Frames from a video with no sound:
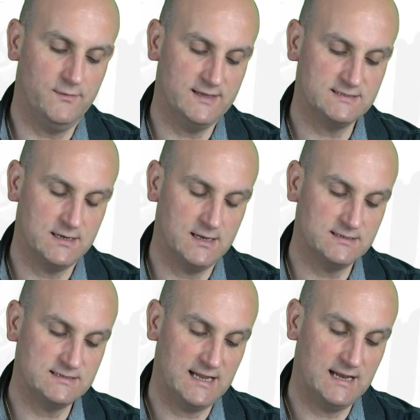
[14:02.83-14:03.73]
this and
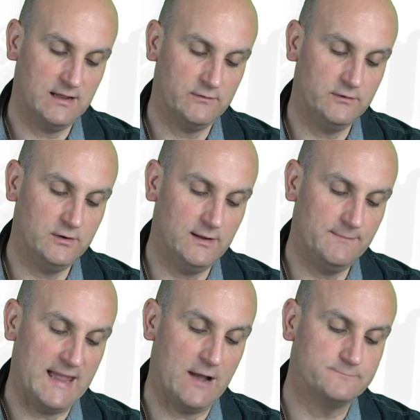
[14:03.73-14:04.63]
understand how to do it.
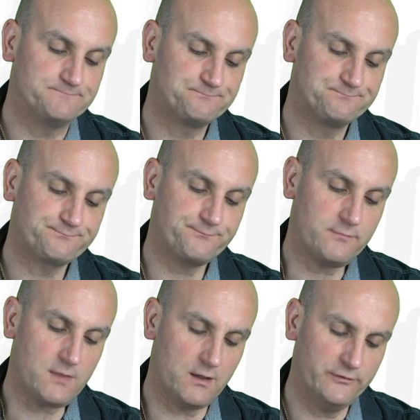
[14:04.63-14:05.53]
Now,
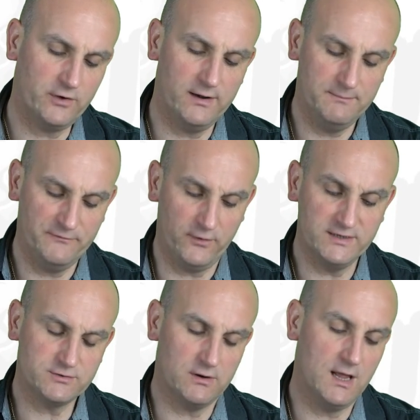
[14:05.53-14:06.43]
sorry, before I
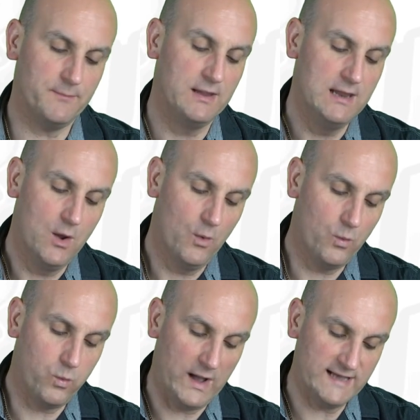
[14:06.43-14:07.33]
scroll up,
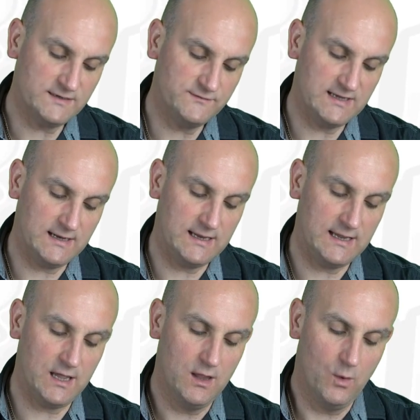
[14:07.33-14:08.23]
as I've said
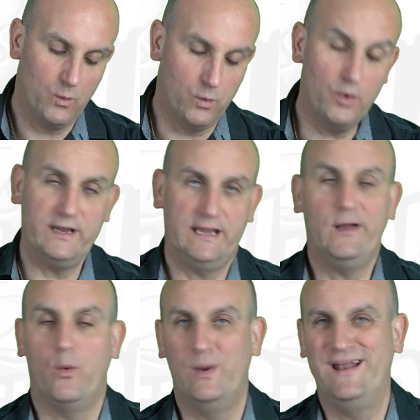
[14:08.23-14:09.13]
here,
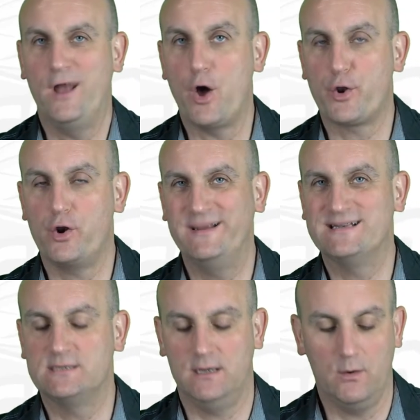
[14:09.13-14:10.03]
warning, Will
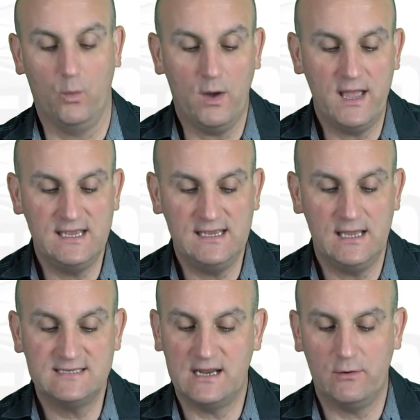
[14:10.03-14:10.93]
Robinson. Why
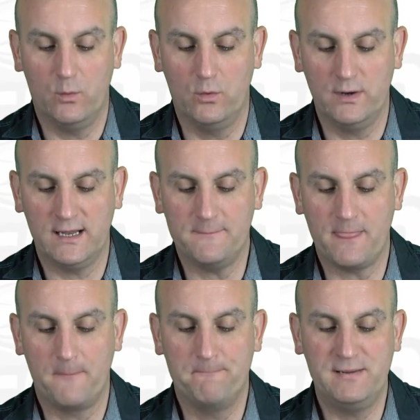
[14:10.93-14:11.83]
is there a warning?
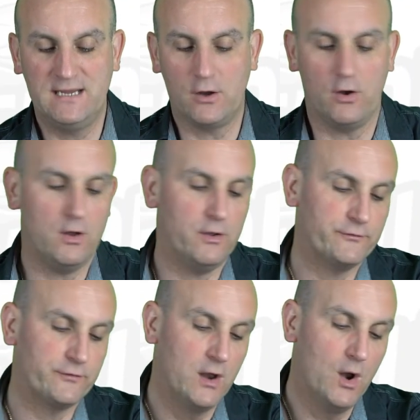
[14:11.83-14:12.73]

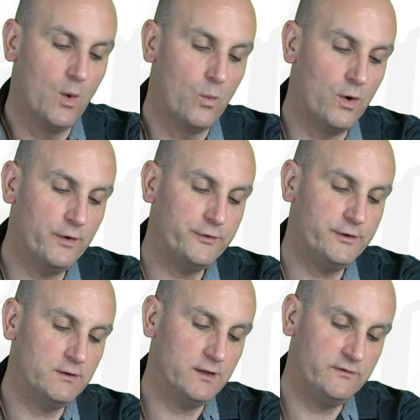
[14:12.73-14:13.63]
Because what do
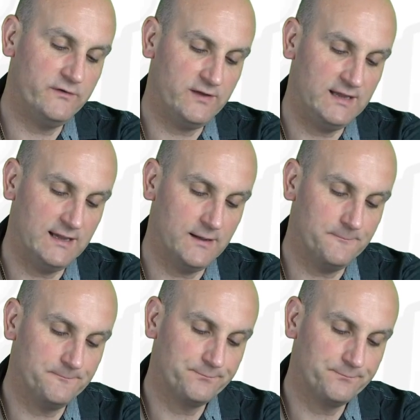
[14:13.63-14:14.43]
you notice here?